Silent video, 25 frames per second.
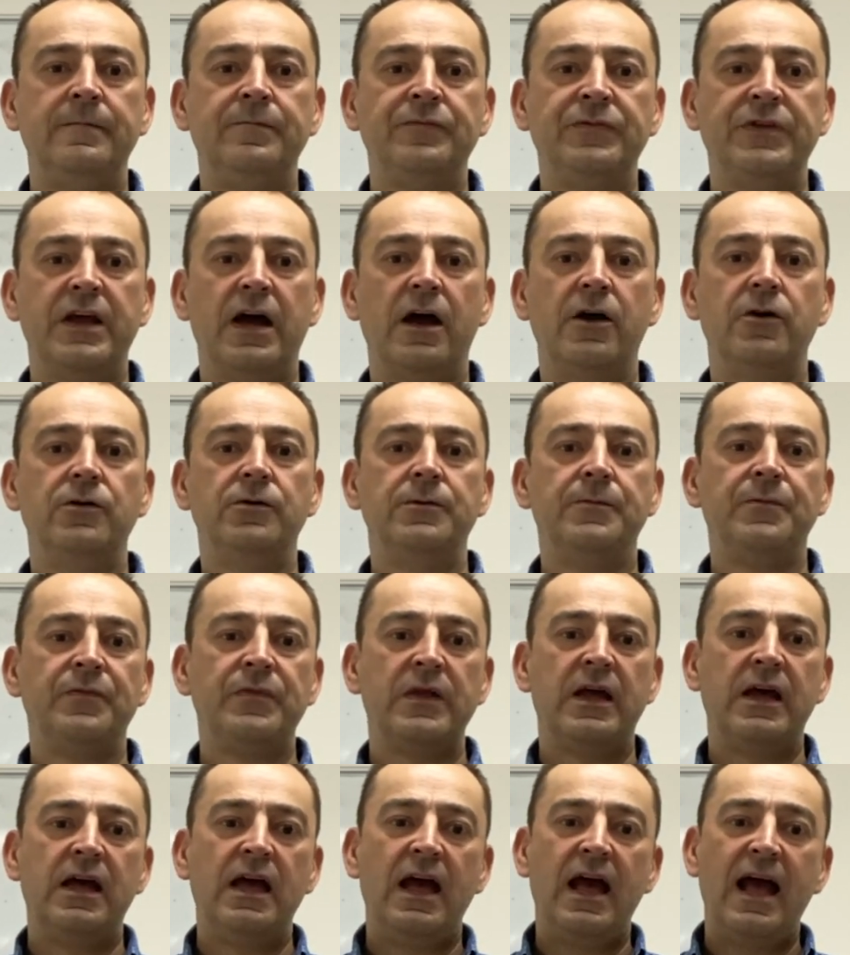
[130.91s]
Now,
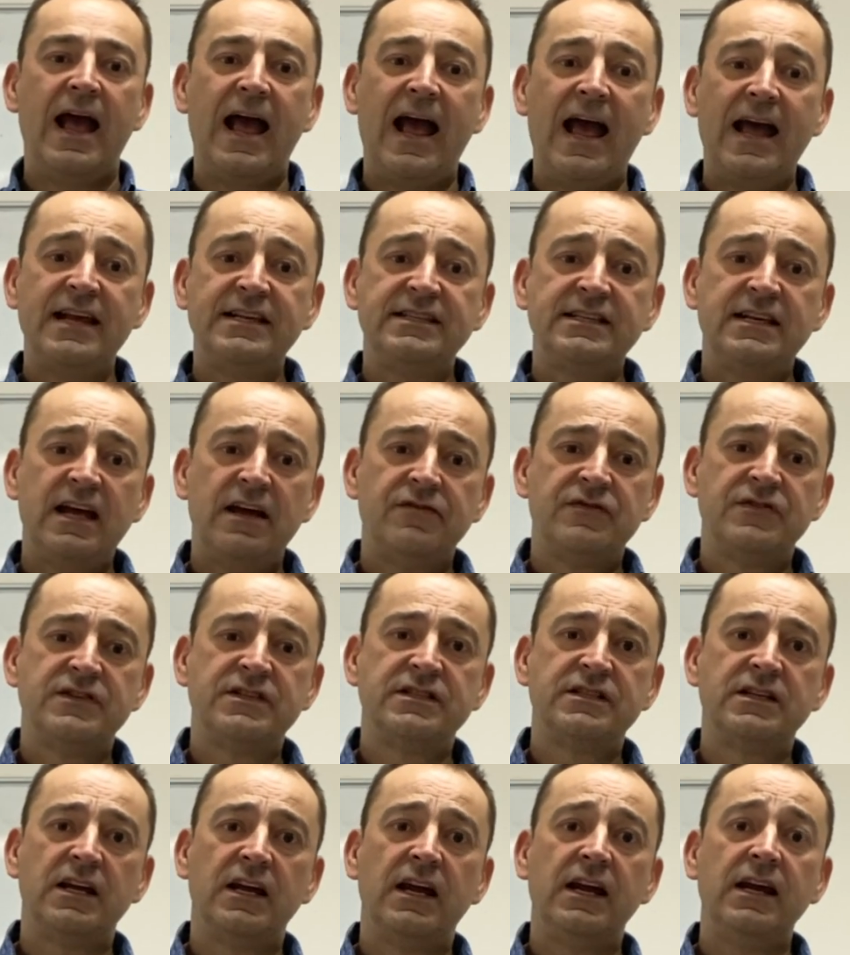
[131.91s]

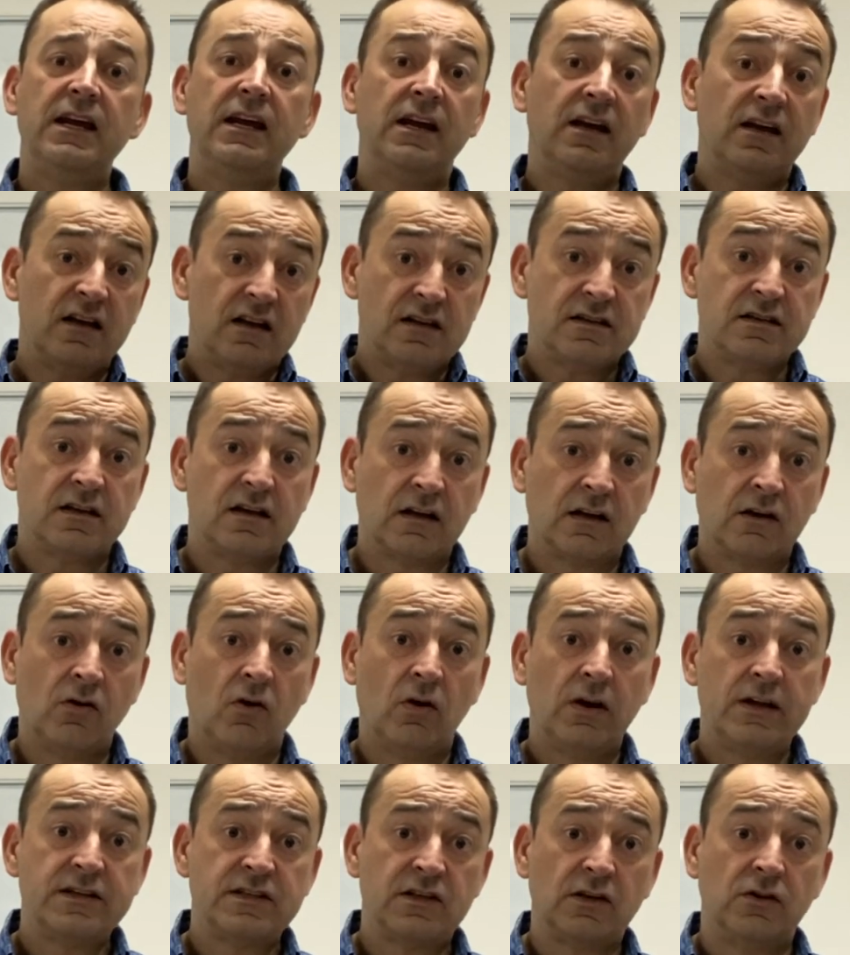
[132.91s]
SFC, as I
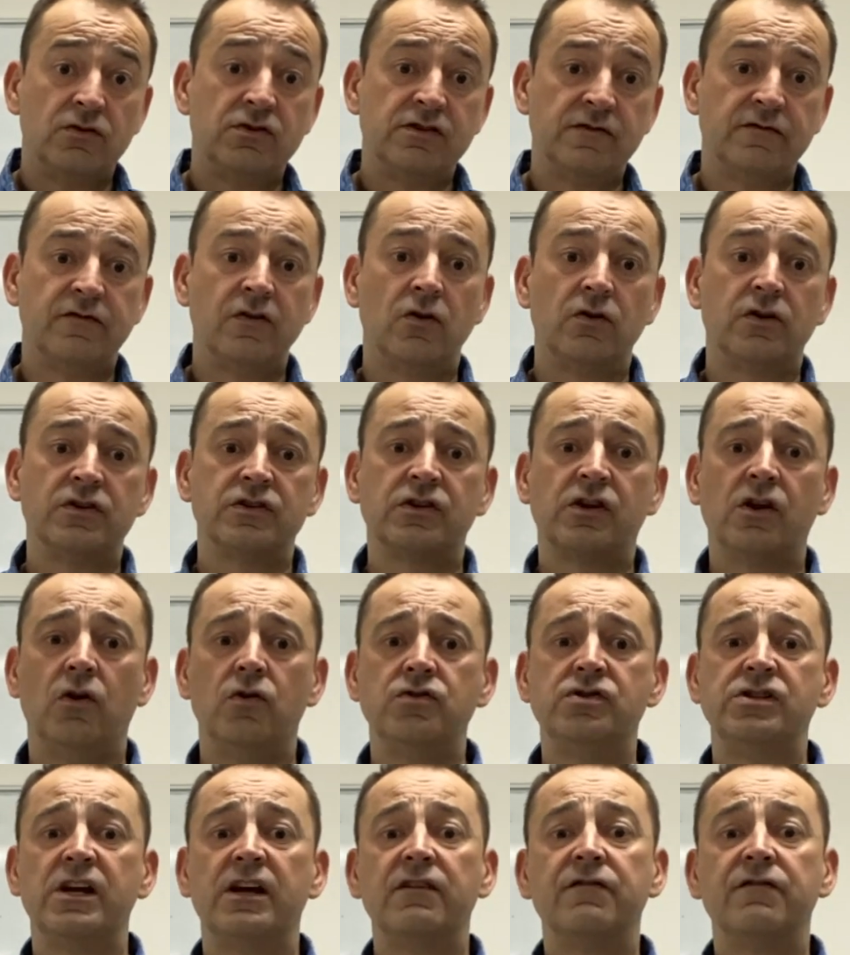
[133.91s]
call it, Solution Focused Coaching,